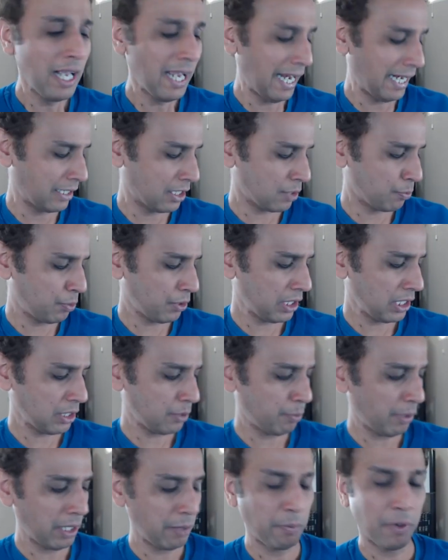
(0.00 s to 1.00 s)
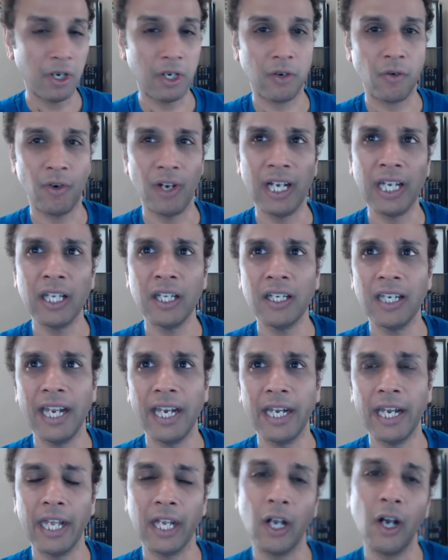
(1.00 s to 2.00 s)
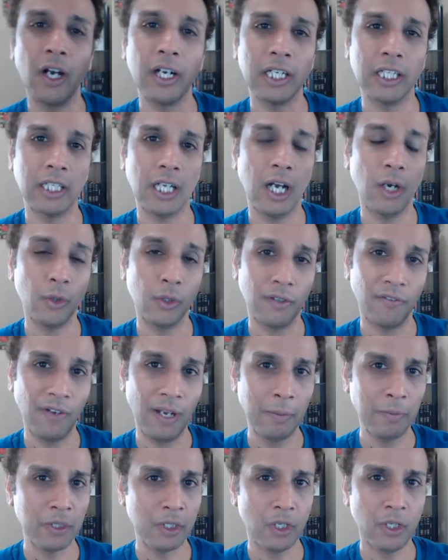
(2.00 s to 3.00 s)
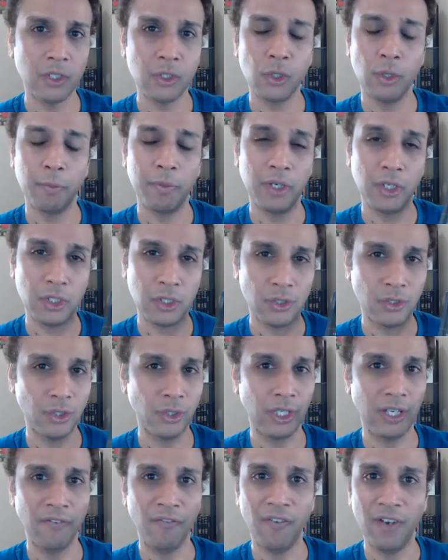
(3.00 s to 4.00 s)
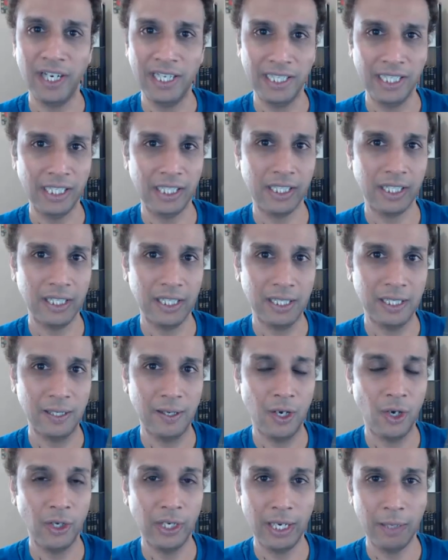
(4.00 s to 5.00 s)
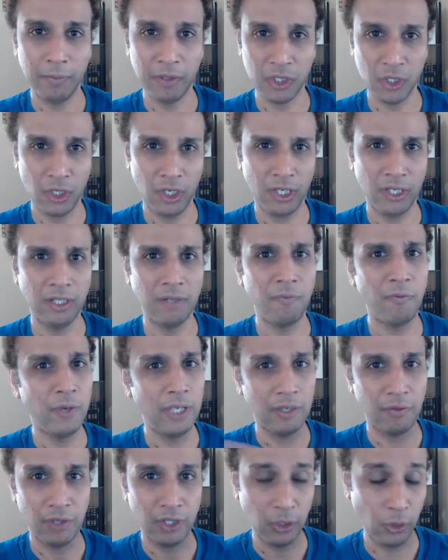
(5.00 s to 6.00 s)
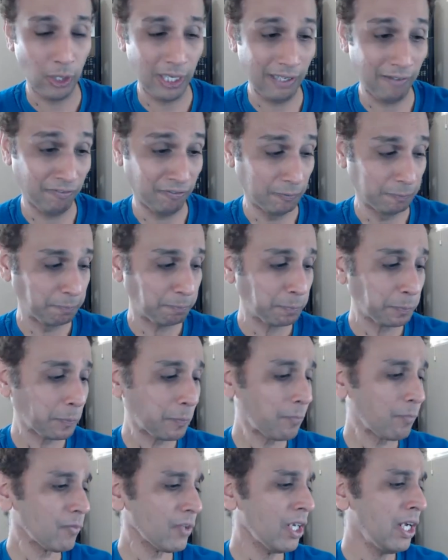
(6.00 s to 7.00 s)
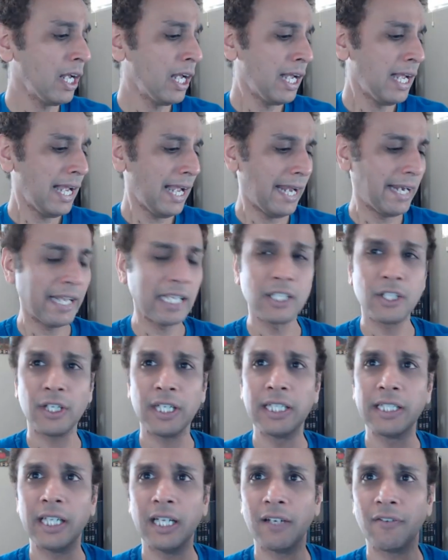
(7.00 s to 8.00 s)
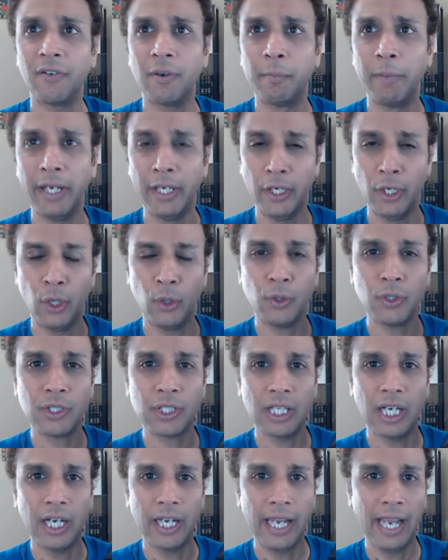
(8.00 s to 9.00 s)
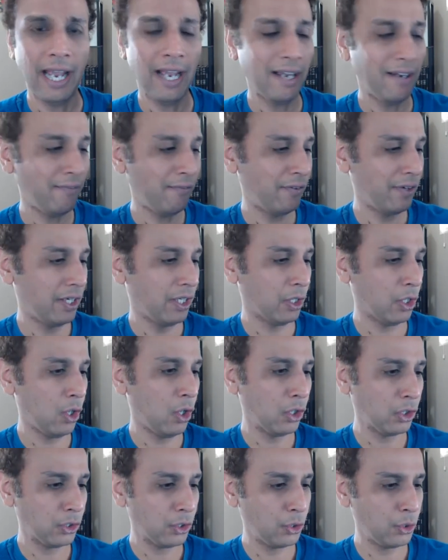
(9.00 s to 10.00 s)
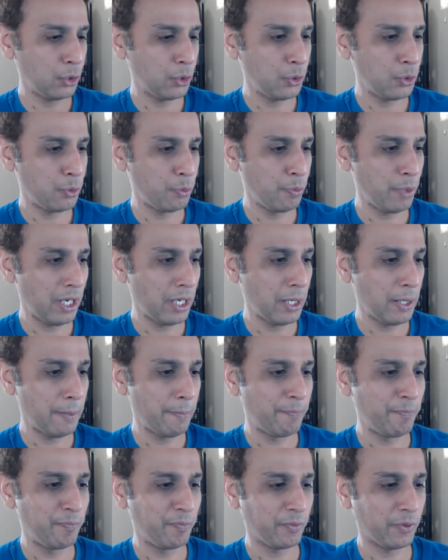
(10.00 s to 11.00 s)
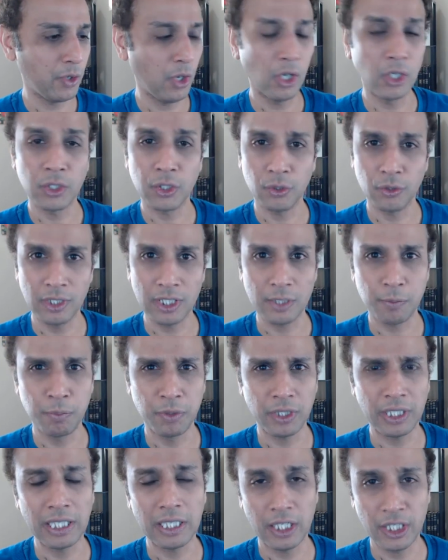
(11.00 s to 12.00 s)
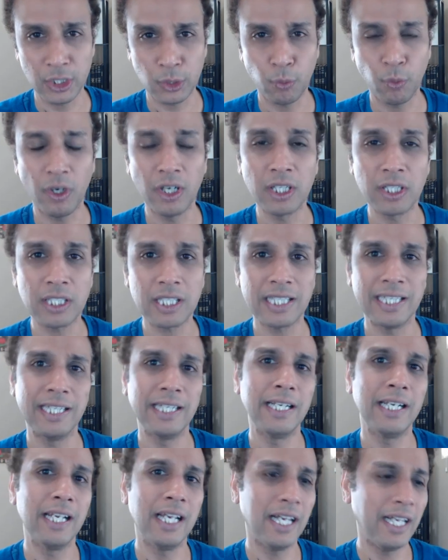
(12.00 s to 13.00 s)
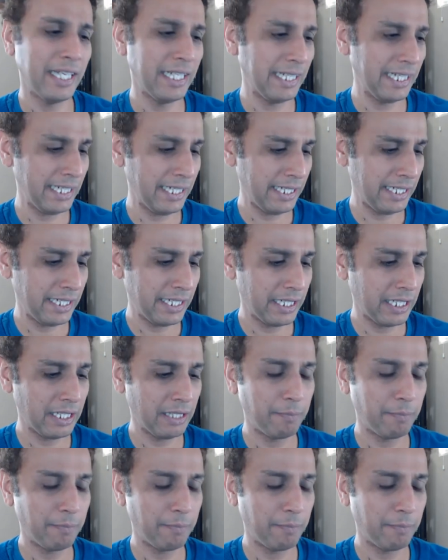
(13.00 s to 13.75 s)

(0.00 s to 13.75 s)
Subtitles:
And this book is by Mark Ryan, and I got it out of Amazon, so I'm pretty sure you can find it on Amazon wherever you live. And as you can tell from my notes, I have gone through this book at least once, and I did